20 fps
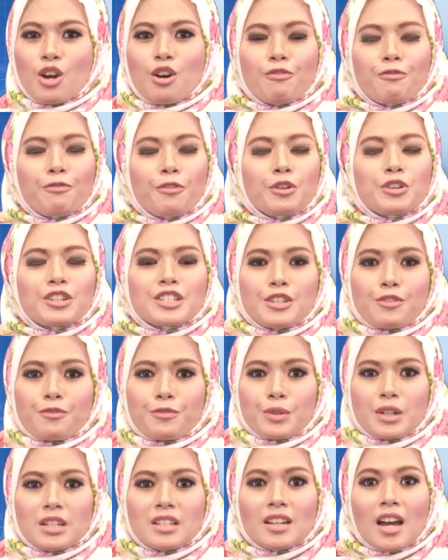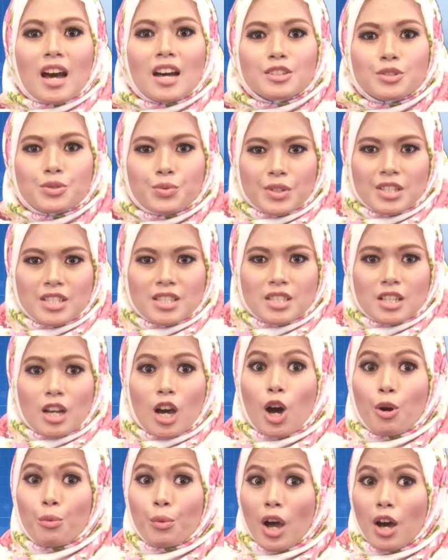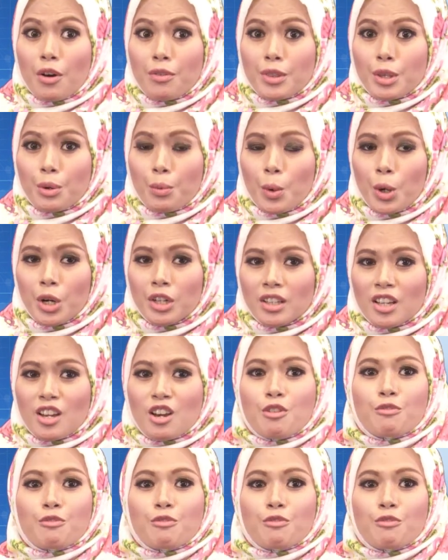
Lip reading: for different countries around the world